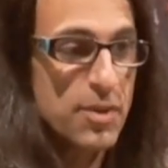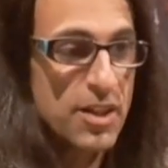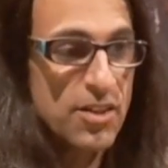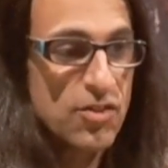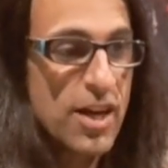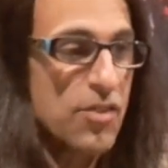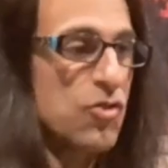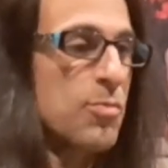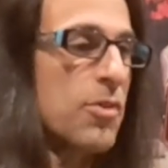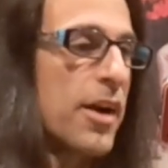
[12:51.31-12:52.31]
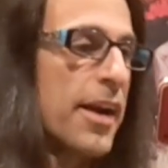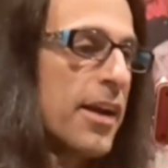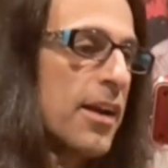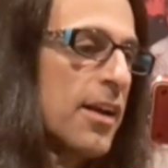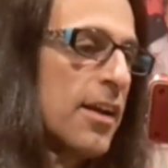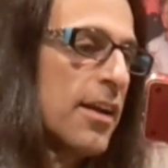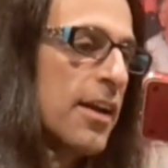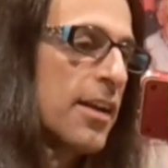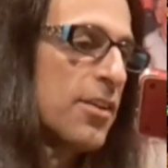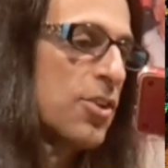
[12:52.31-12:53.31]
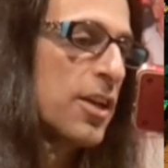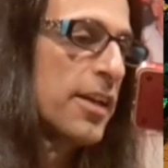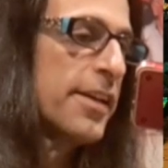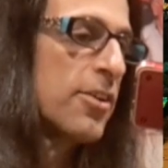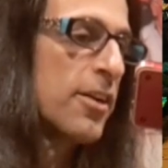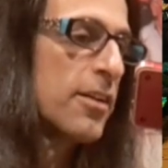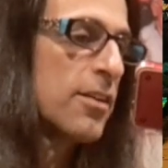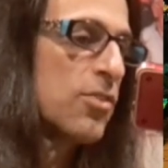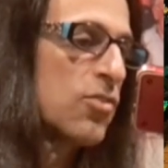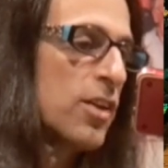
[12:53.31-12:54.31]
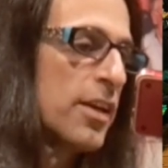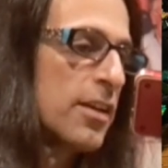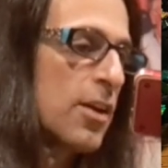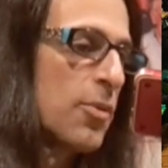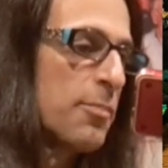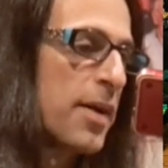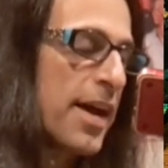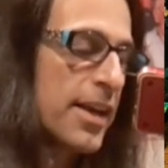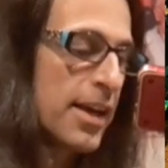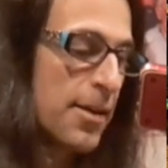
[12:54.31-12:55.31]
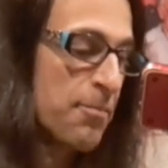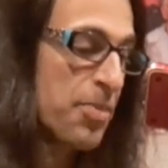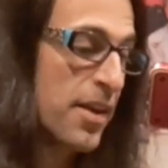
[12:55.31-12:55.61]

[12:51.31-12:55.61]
But it's got a spring, and you can hear it and see it going back in.